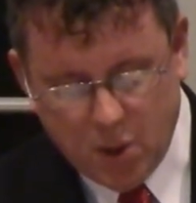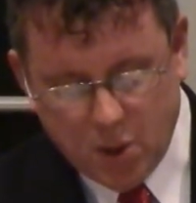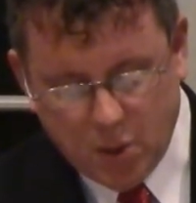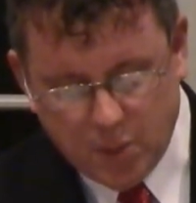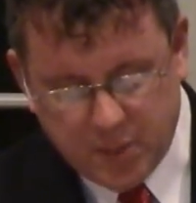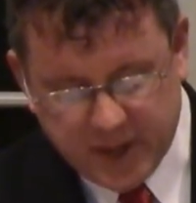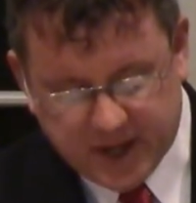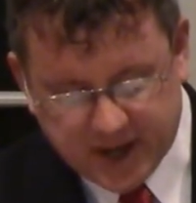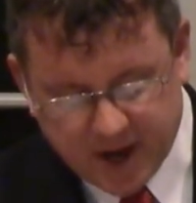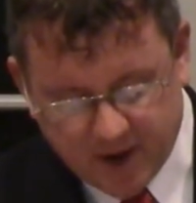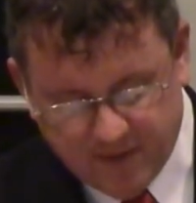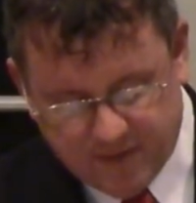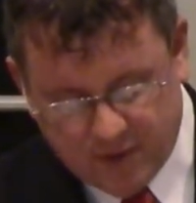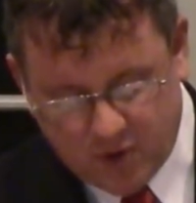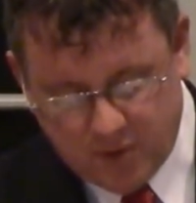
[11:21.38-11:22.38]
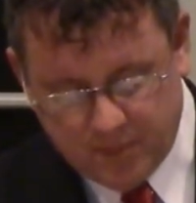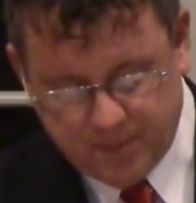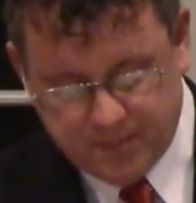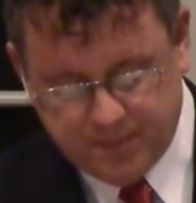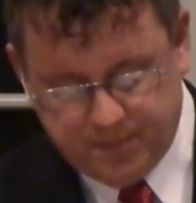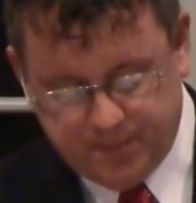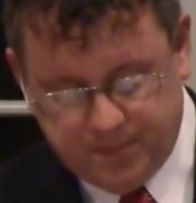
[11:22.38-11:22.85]
Be careful.
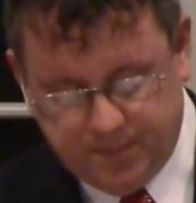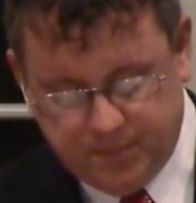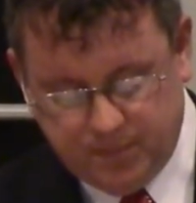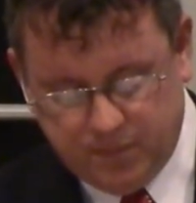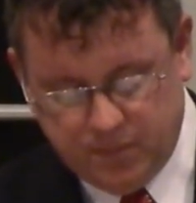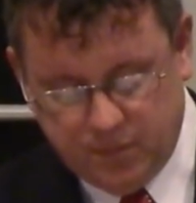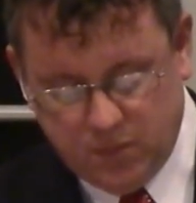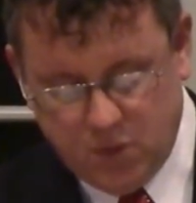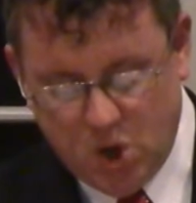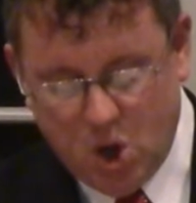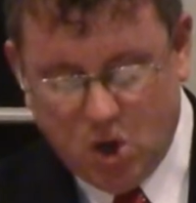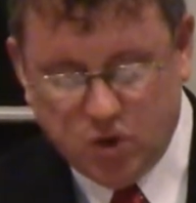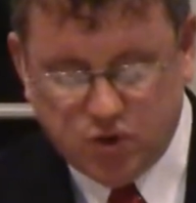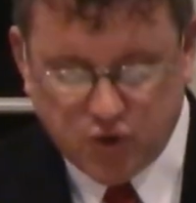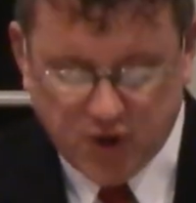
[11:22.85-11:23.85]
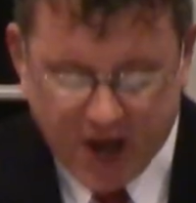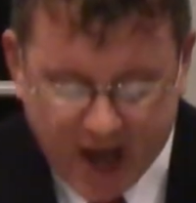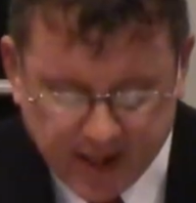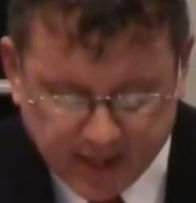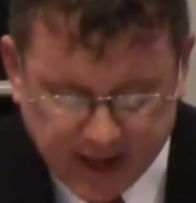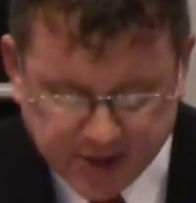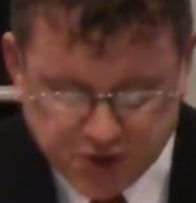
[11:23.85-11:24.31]
Do not
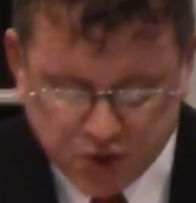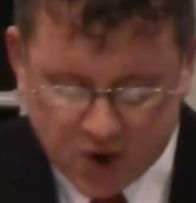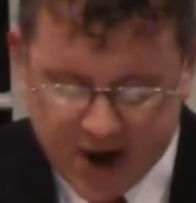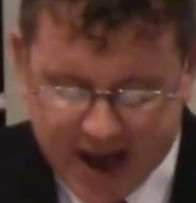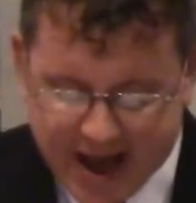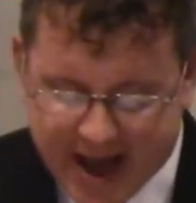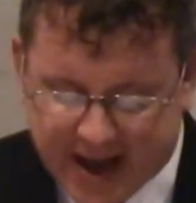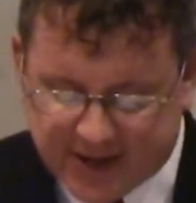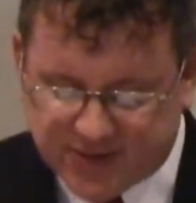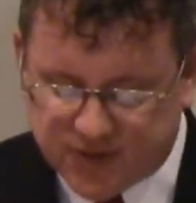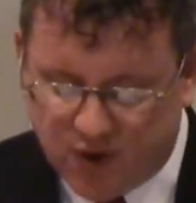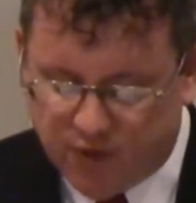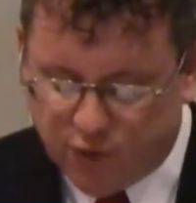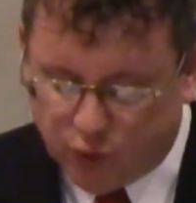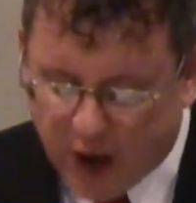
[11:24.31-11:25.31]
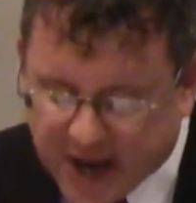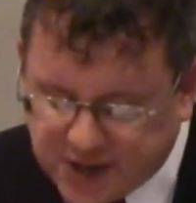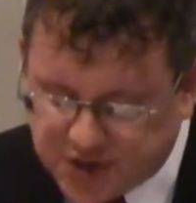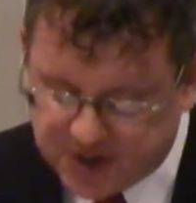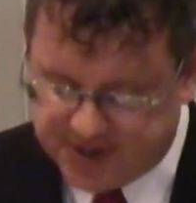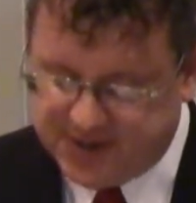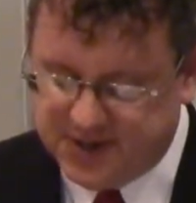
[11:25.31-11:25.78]
let your acts of
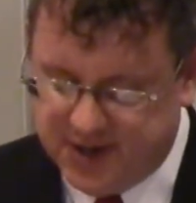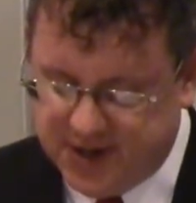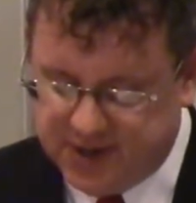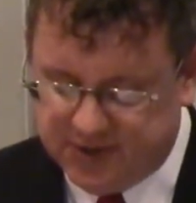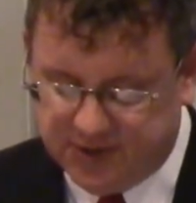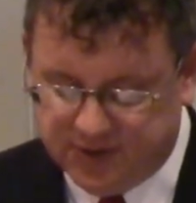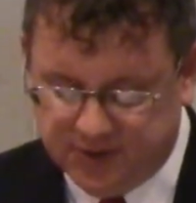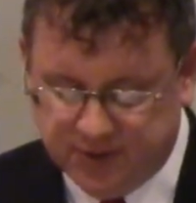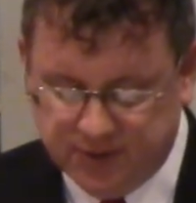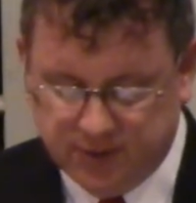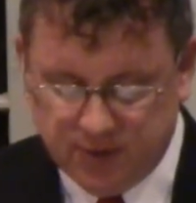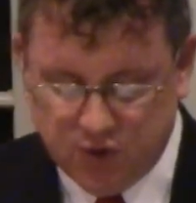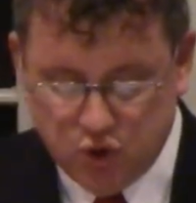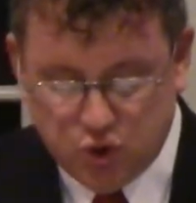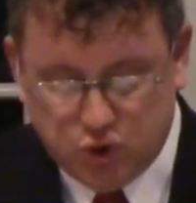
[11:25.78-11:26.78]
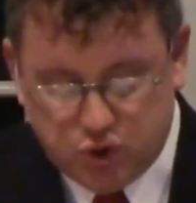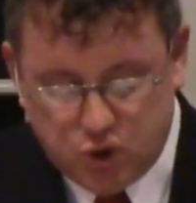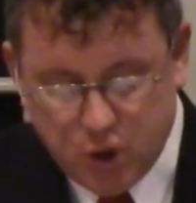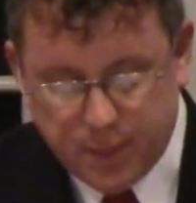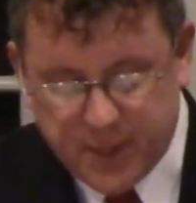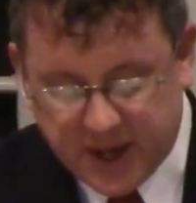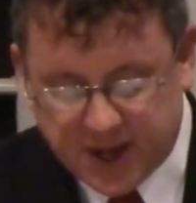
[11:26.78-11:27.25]
righteousness,
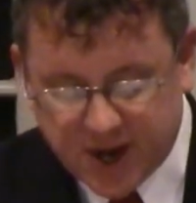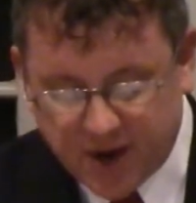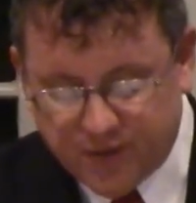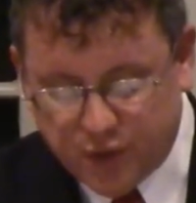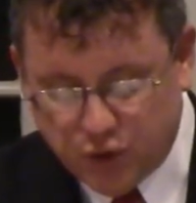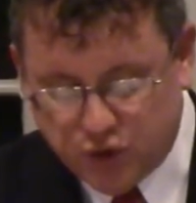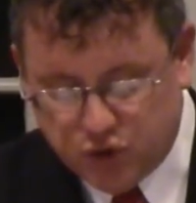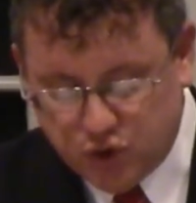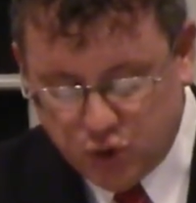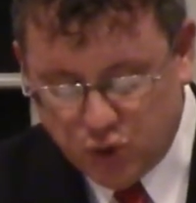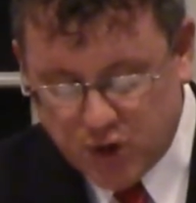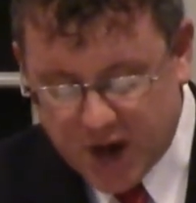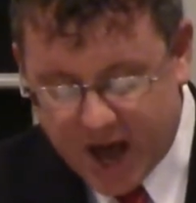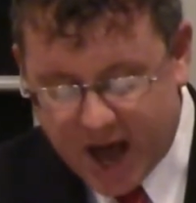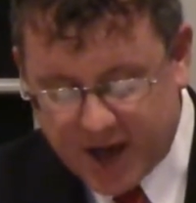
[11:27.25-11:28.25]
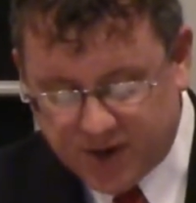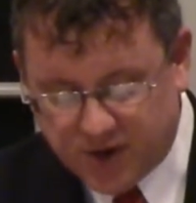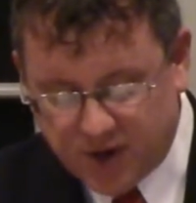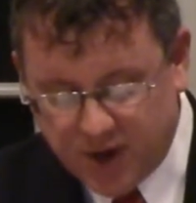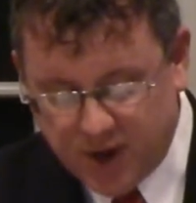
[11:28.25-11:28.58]
be careful not to